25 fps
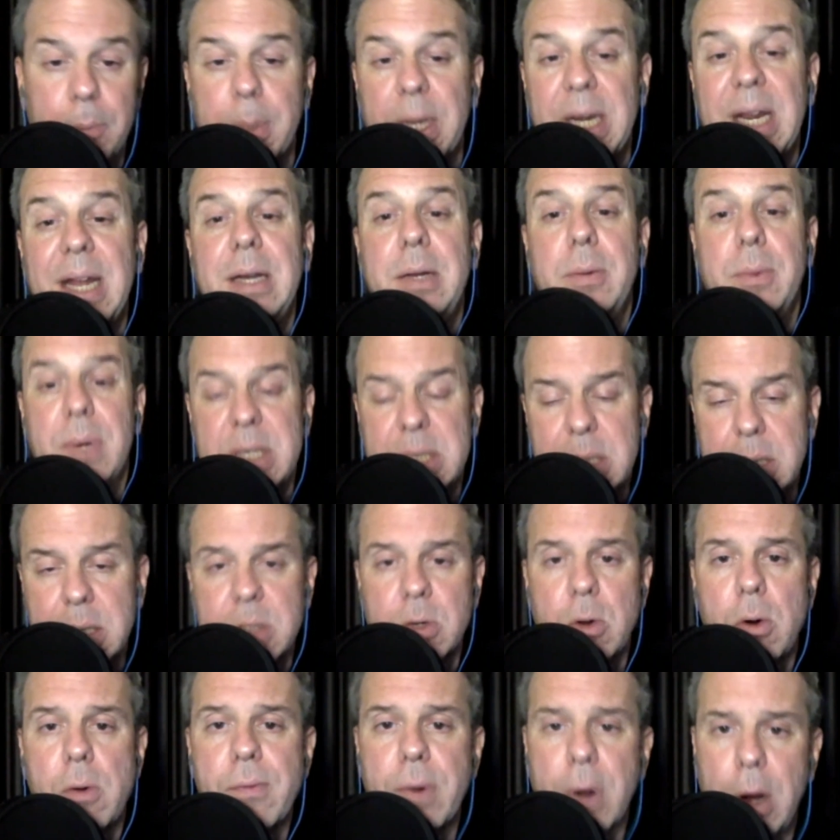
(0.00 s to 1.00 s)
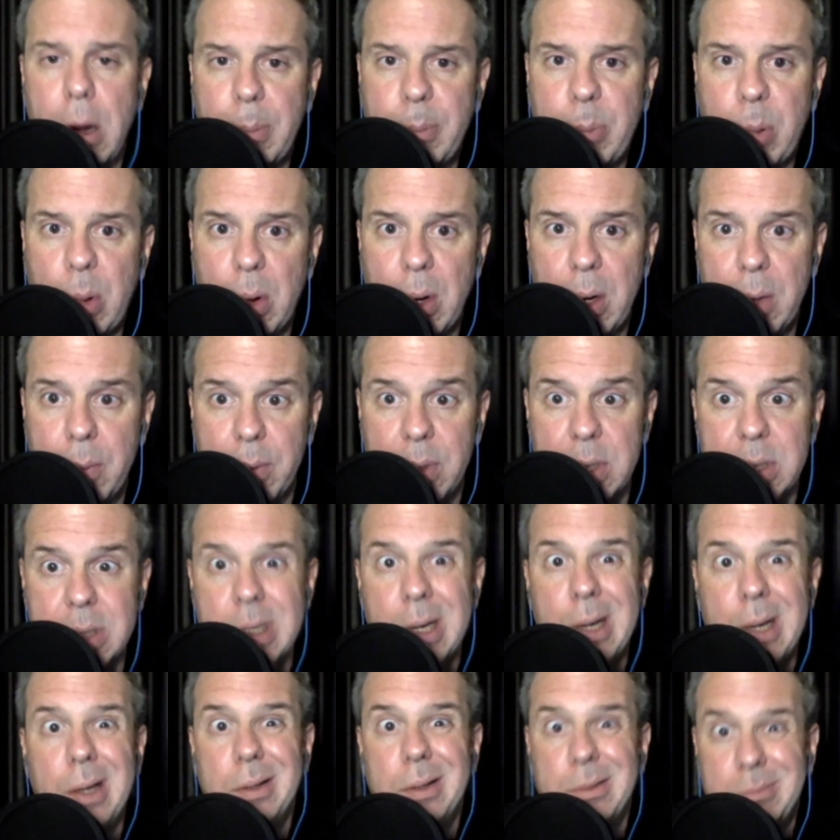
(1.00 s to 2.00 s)
But anyways, his overall point was,
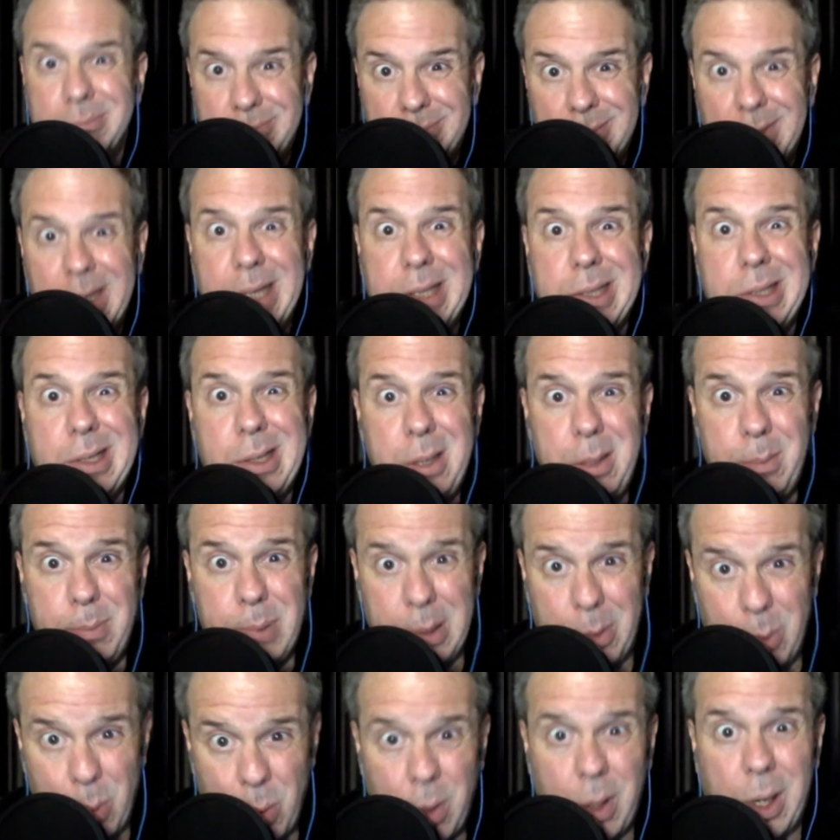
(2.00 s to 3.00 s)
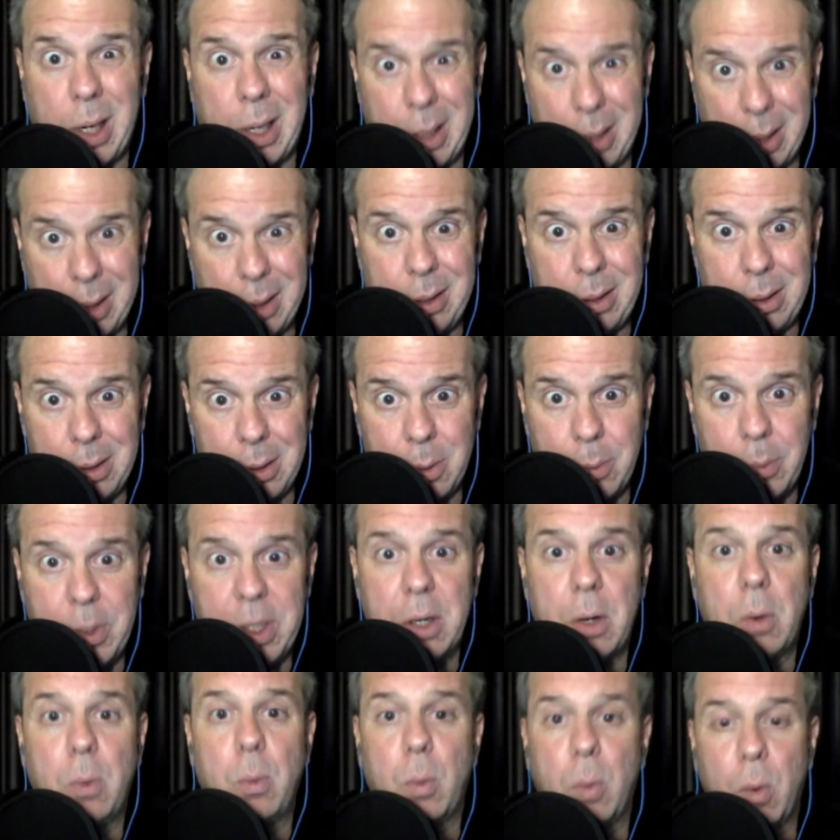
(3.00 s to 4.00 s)
let's keep it quiet here. We
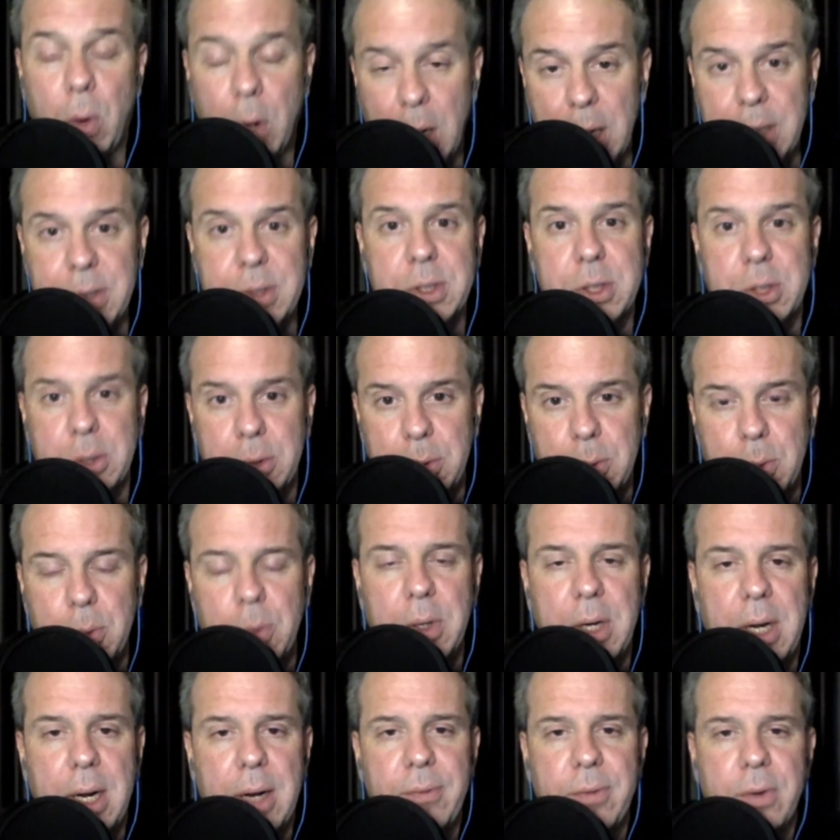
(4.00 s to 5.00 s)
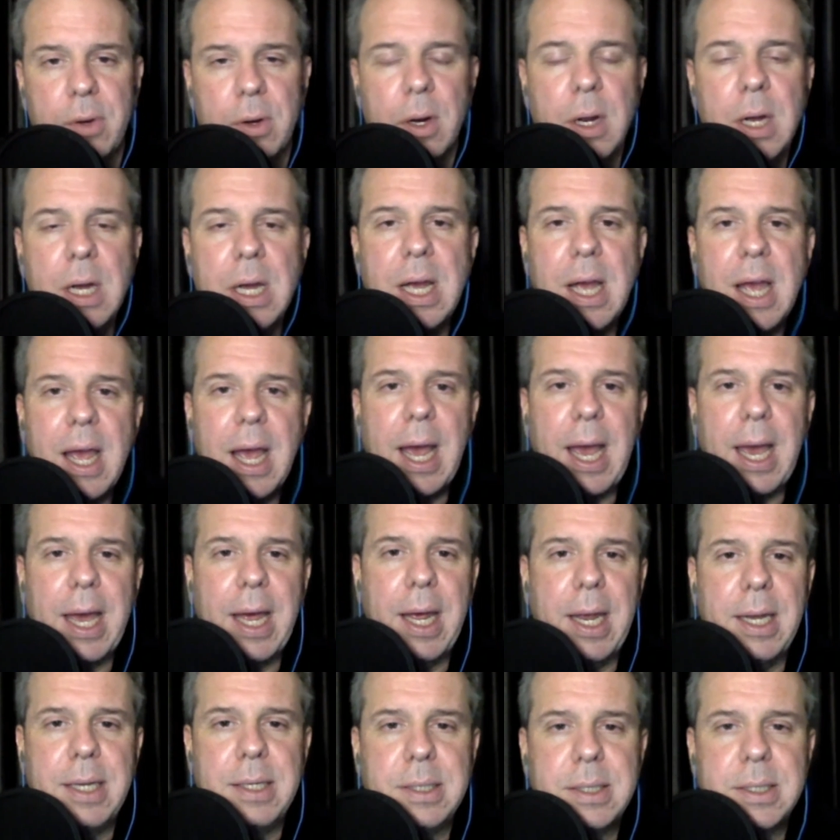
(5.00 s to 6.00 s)
don't want to, whatever.
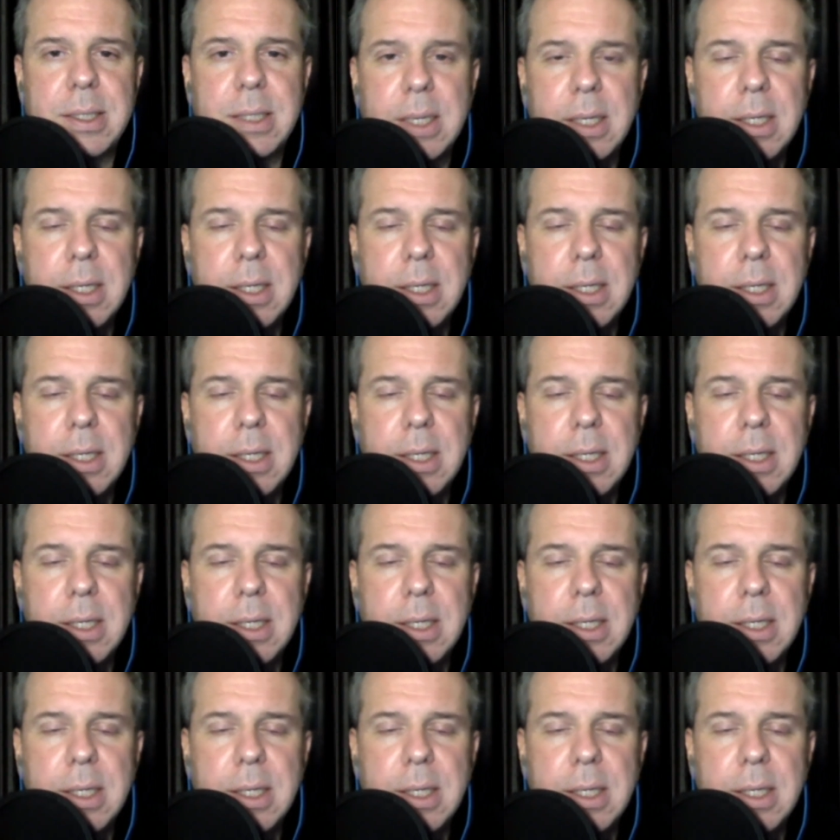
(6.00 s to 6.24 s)
And,